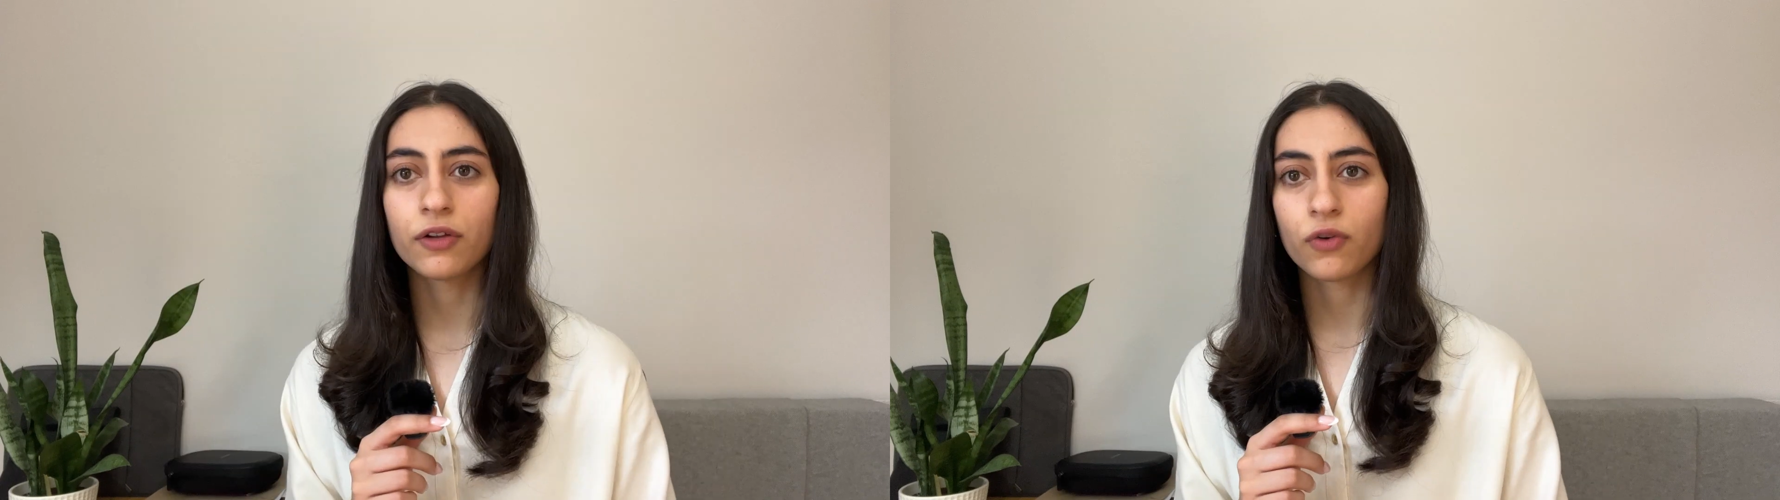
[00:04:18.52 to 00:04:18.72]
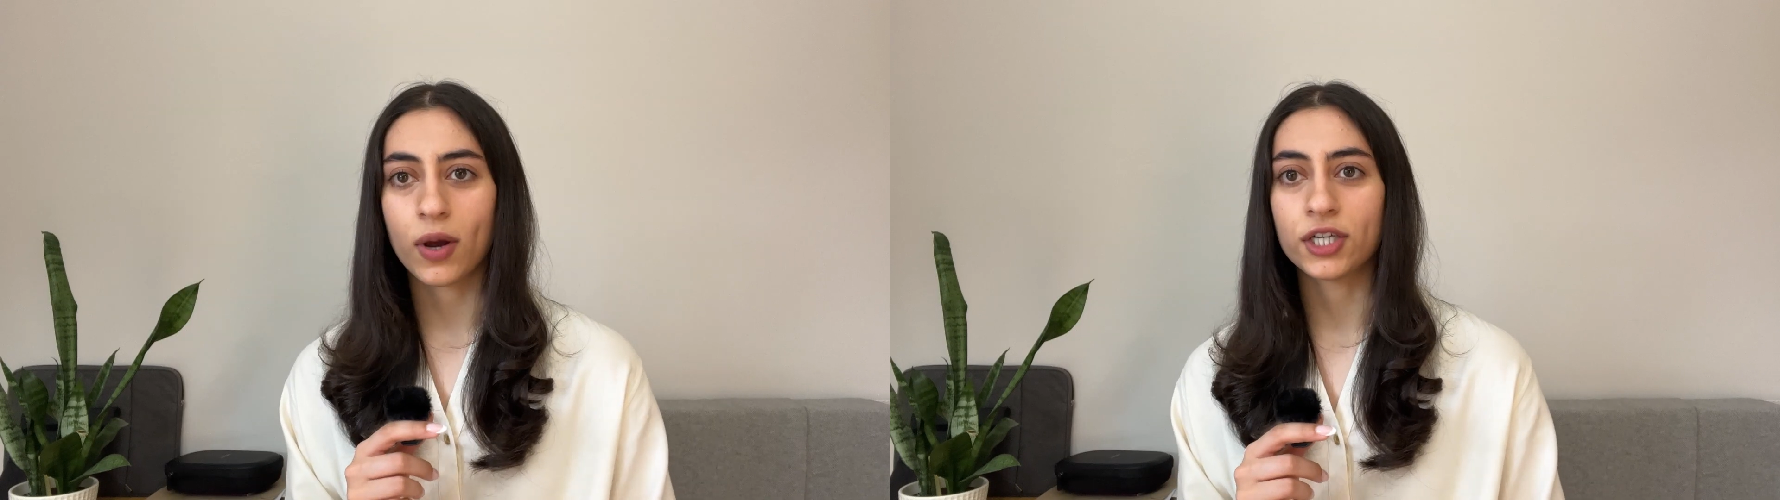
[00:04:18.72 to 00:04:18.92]

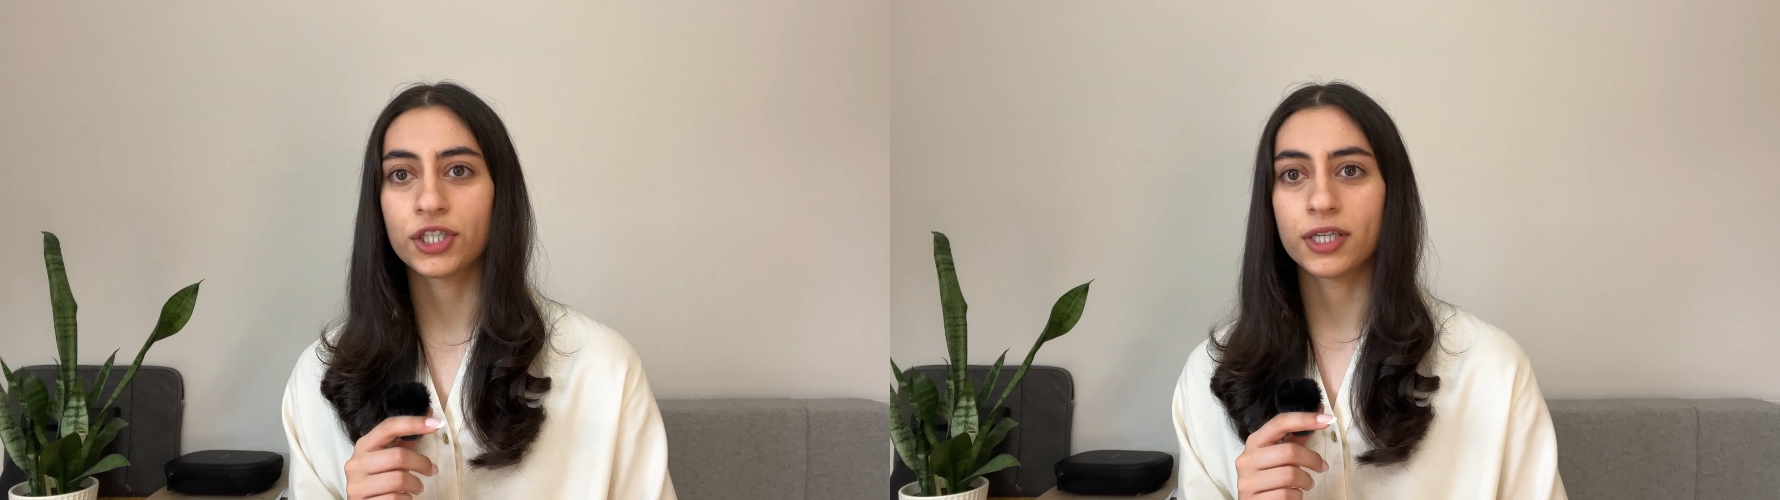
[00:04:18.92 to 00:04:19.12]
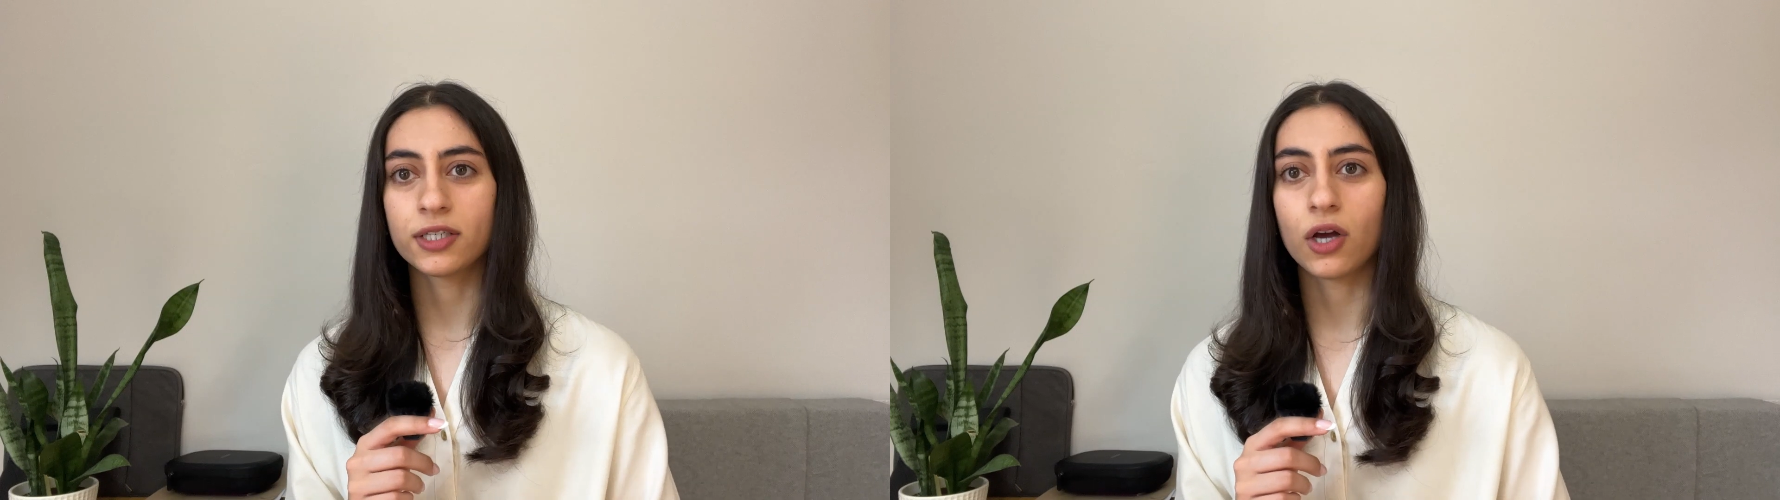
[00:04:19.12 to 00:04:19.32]
of
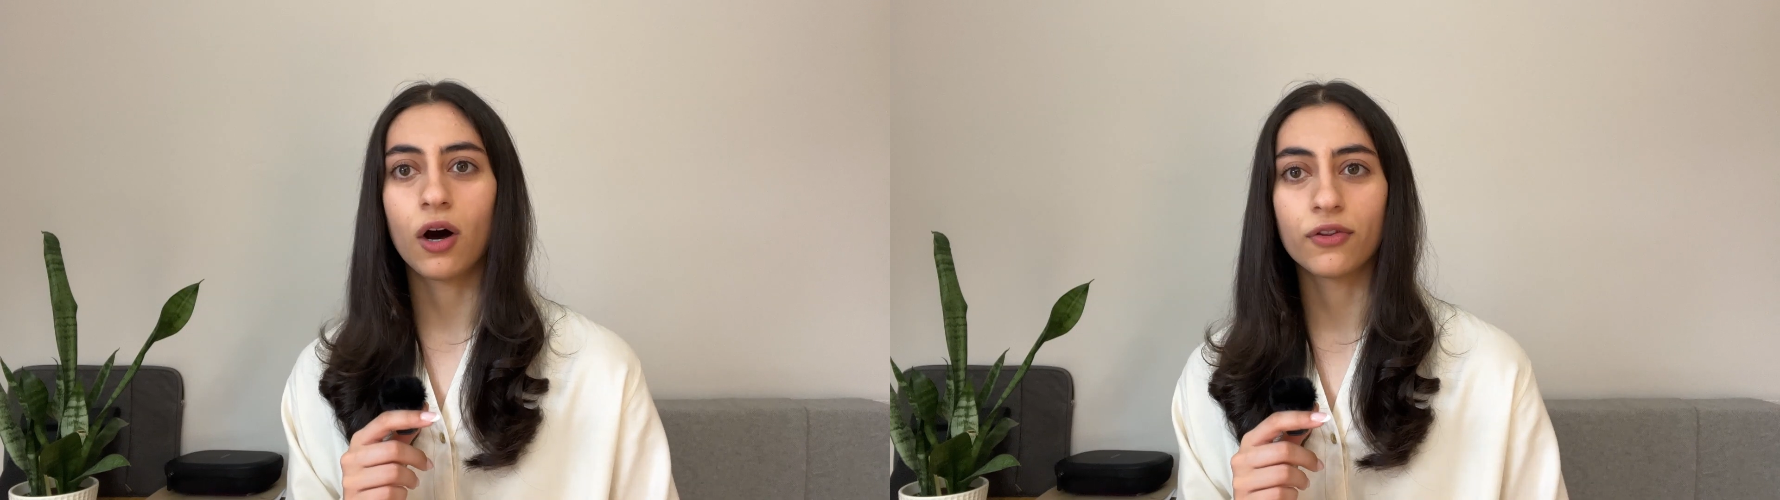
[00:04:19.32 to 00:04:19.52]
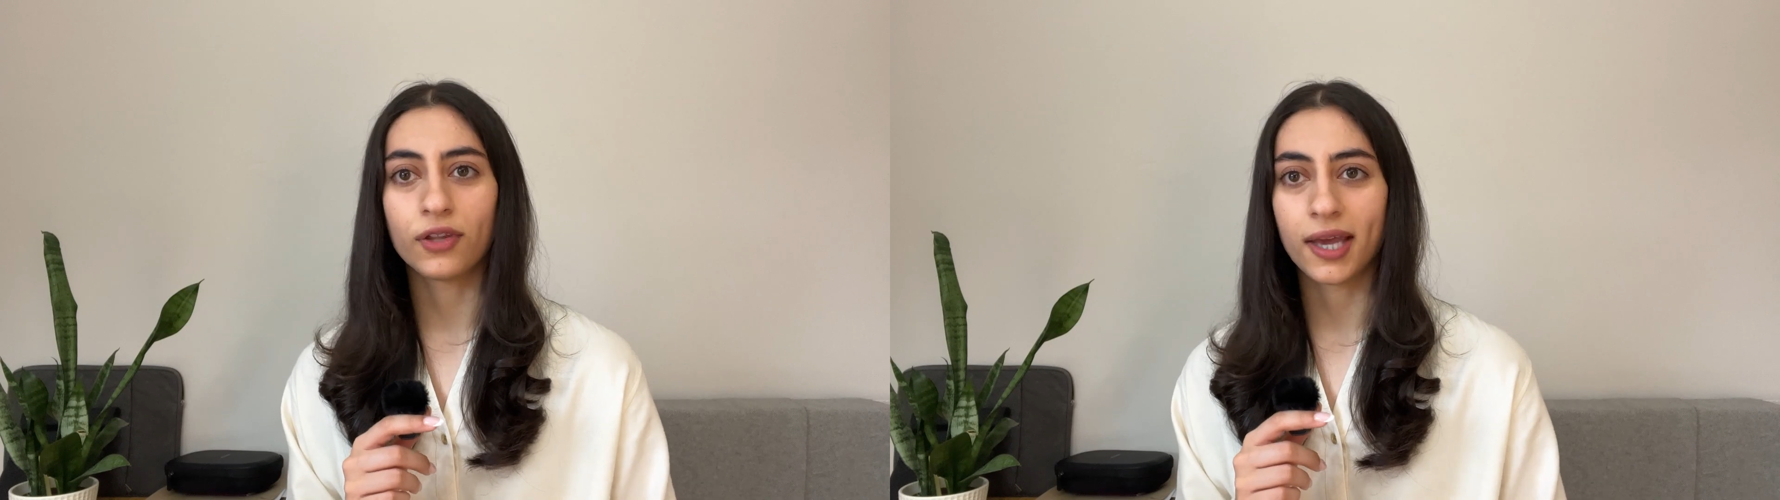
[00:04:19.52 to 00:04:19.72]
questions
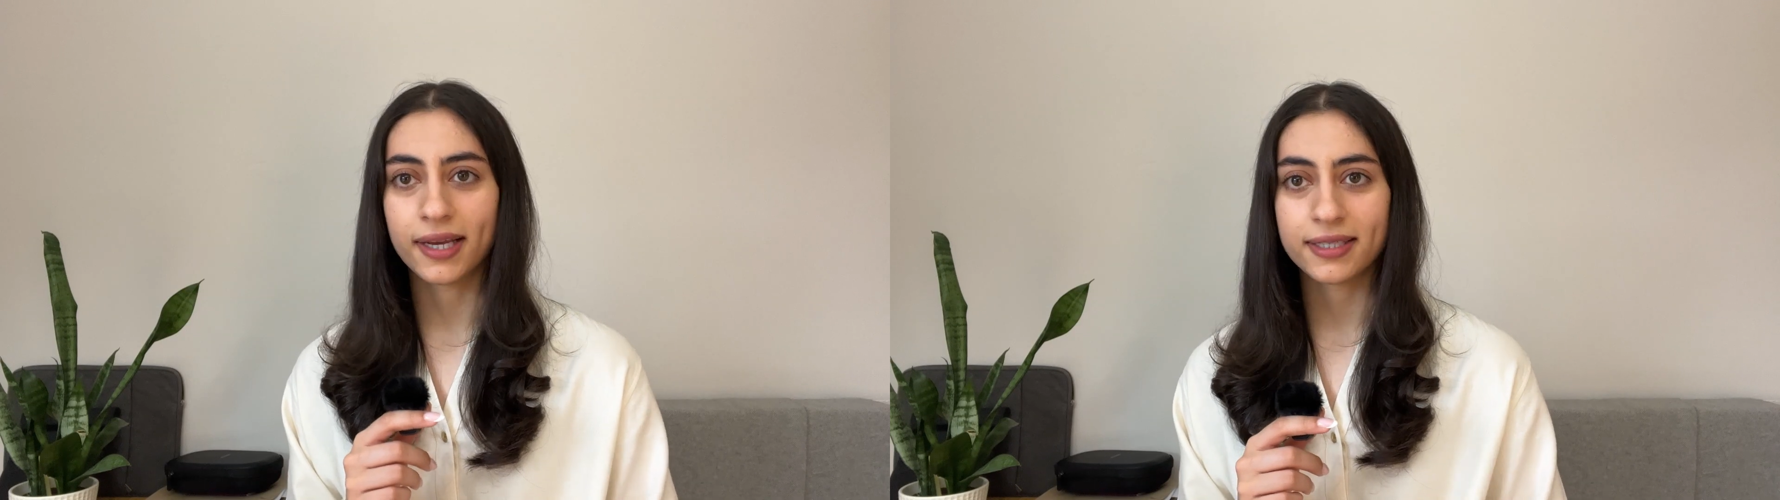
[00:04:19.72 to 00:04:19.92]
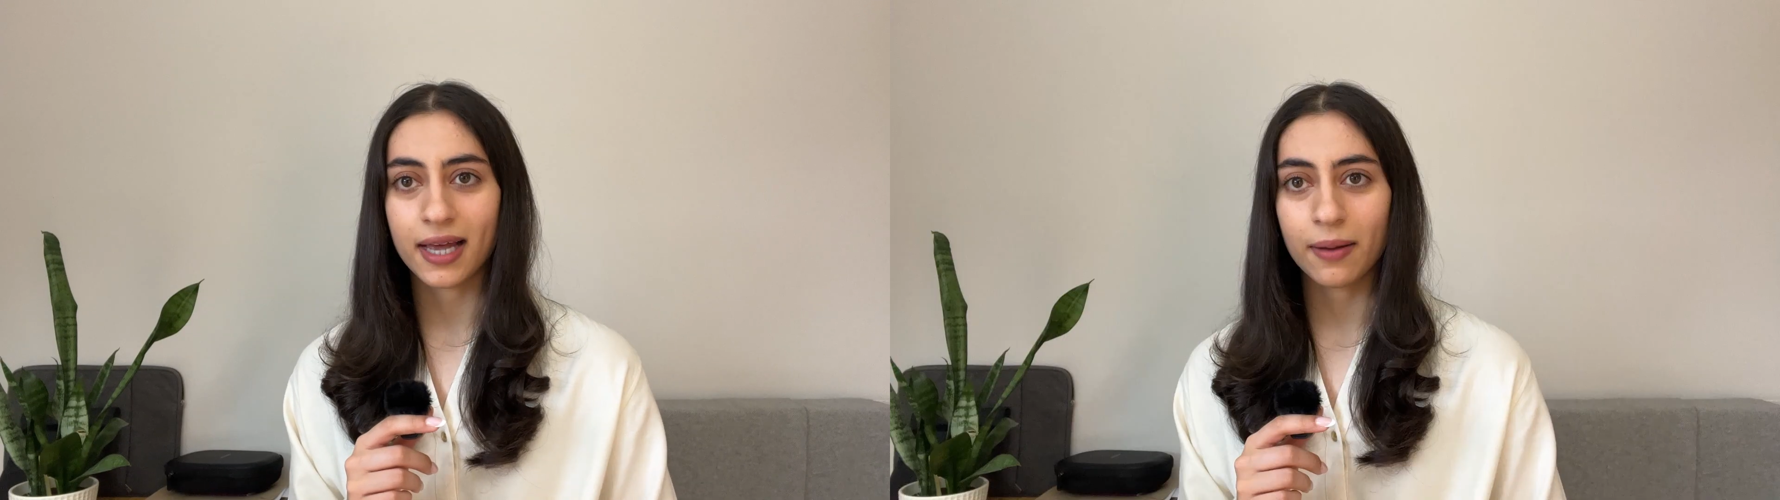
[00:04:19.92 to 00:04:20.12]
on the
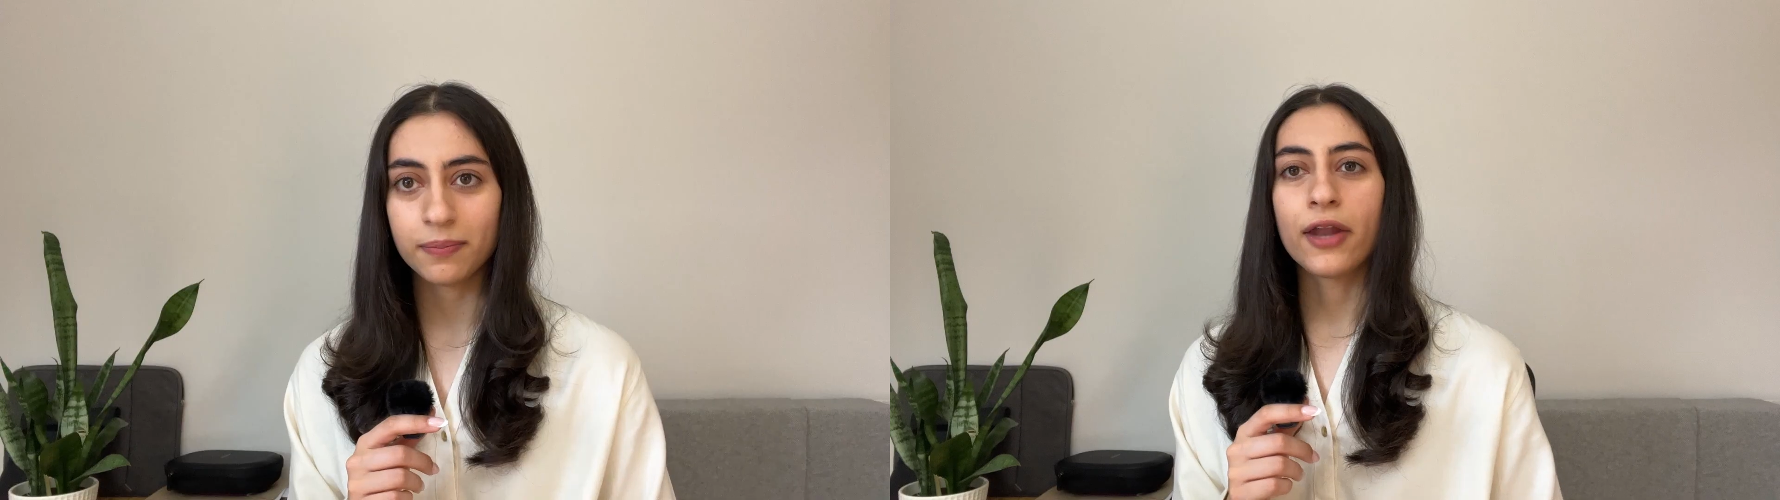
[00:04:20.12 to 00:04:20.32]
exam